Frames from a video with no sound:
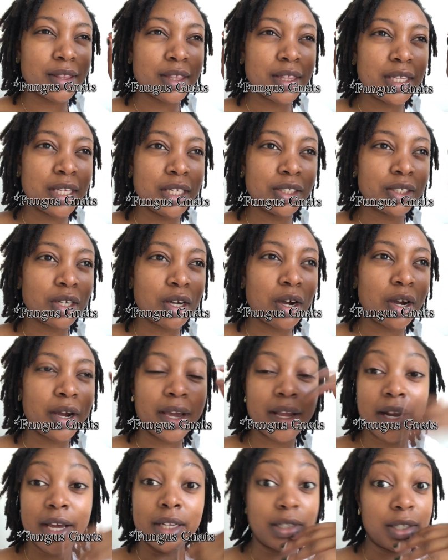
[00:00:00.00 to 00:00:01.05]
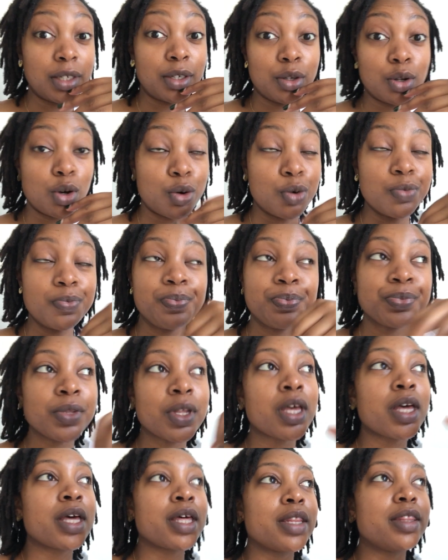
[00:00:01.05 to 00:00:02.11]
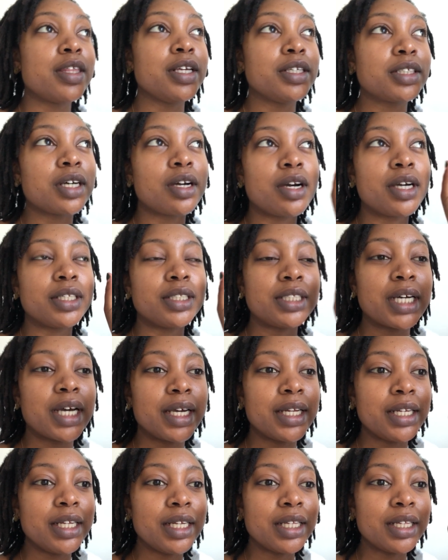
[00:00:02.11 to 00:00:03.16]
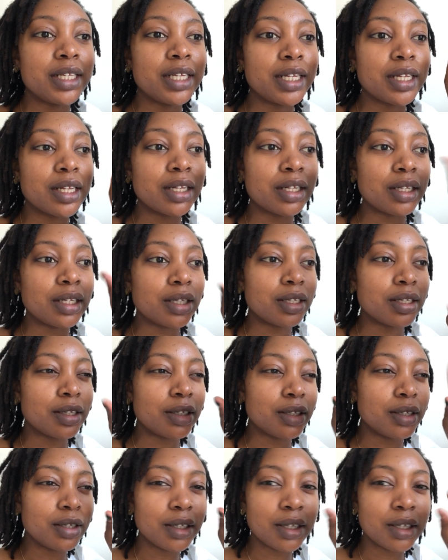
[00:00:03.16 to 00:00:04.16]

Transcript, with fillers: these are, and I didn't know, these are tiny little